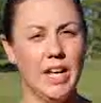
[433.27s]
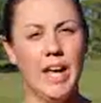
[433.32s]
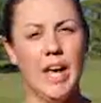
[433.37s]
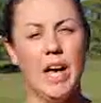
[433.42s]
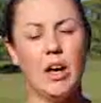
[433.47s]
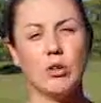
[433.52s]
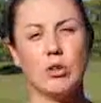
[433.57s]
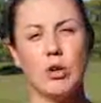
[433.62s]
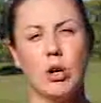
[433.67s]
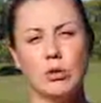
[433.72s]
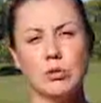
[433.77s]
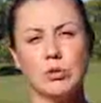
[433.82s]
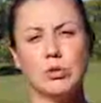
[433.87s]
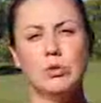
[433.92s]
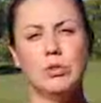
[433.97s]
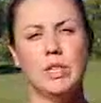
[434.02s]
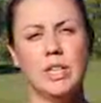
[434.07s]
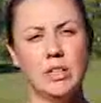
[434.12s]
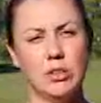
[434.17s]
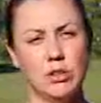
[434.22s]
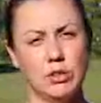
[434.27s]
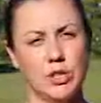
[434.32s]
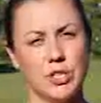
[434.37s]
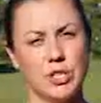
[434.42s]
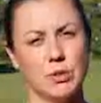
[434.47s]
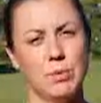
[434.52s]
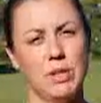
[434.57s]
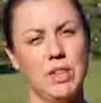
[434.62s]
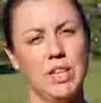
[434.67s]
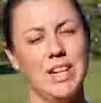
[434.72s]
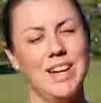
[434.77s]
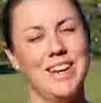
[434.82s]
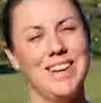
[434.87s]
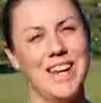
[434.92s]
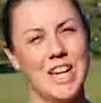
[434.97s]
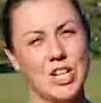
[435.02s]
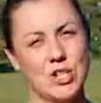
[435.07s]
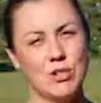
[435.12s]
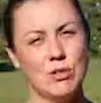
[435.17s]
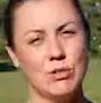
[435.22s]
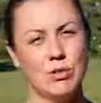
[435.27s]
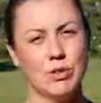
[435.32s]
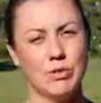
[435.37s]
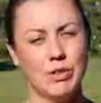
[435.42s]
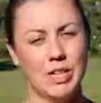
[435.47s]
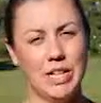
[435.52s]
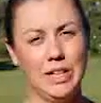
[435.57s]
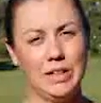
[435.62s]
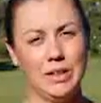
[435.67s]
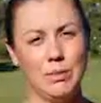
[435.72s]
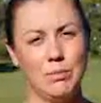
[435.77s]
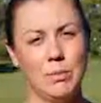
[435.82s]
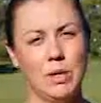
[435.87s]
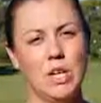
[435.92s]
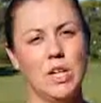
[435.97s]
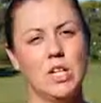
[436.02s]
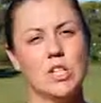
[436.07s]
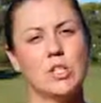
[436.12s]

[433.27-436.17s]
how cultural inclusion within a national curriculum